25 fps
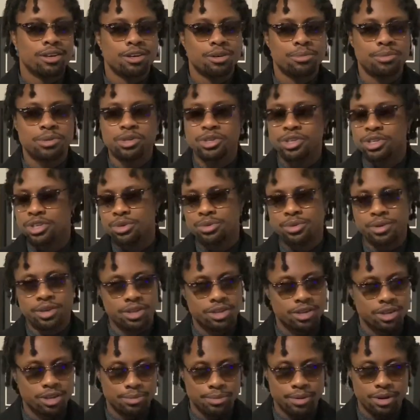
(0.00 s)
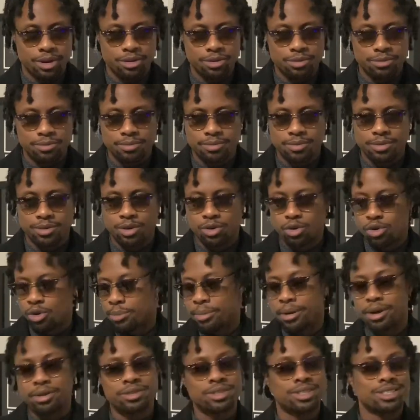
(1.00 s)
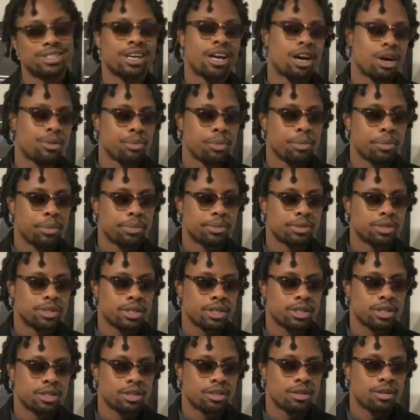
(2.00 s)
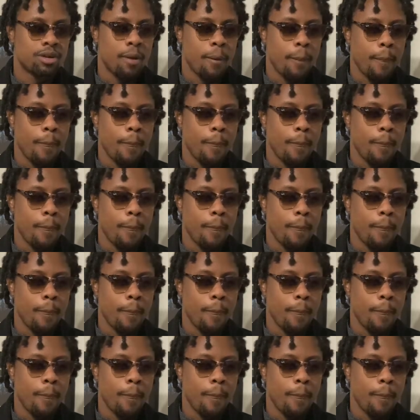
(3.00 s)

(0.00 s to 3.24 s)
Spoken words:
you didn't know anything about him or about this album in particular,